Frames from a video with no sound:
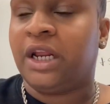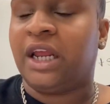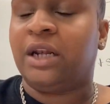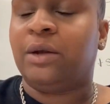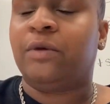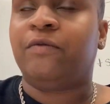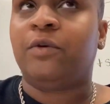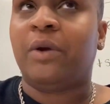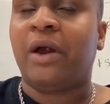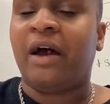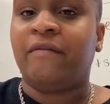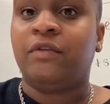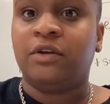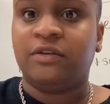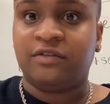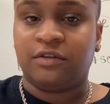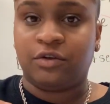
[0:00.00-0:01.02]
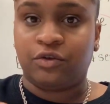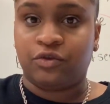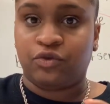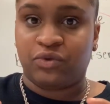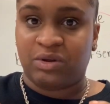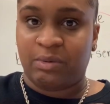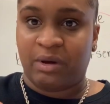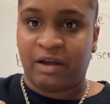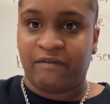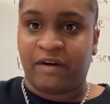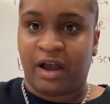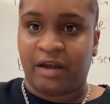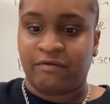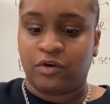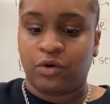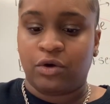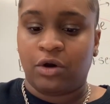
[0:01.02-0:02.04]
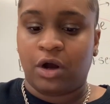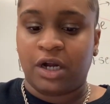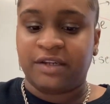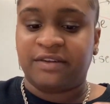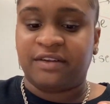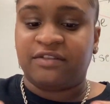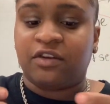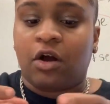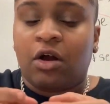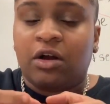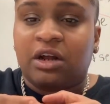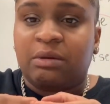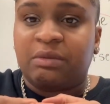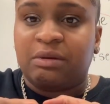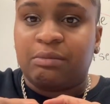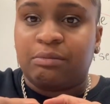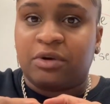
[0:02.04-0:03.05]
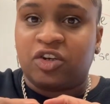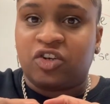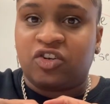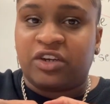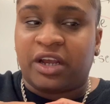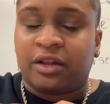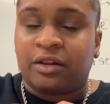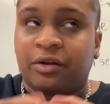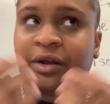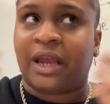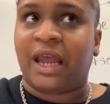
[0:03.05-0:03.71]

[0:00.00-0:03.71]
and if you have those little 3 by 5 note cards, it's all going to be mushed together,